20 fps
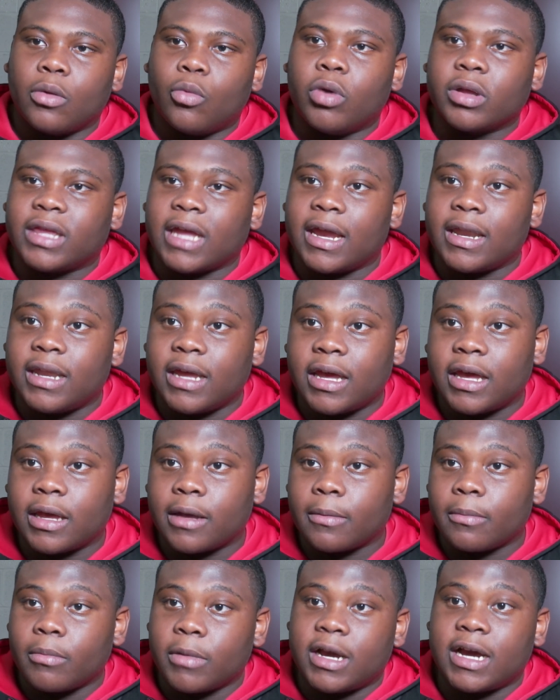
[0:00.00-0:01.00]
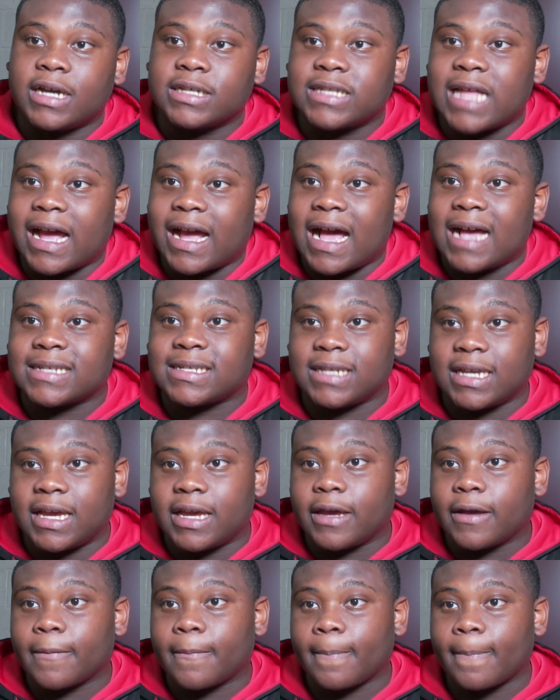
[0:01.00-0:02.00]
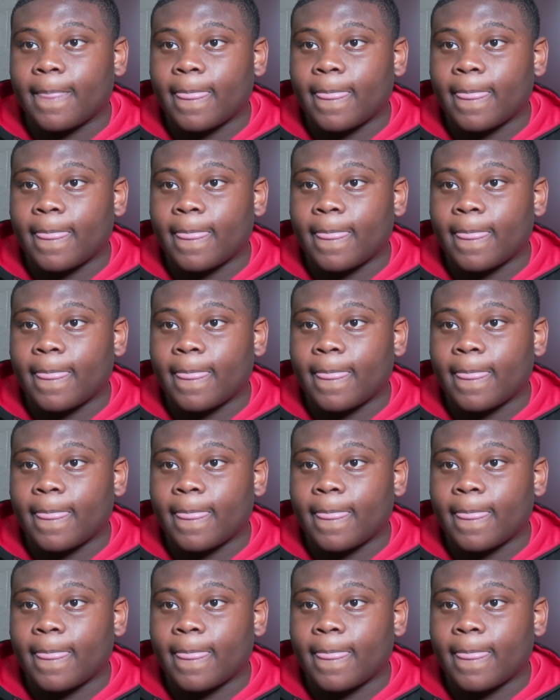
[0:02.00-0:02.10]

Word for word: what they did, because like I said,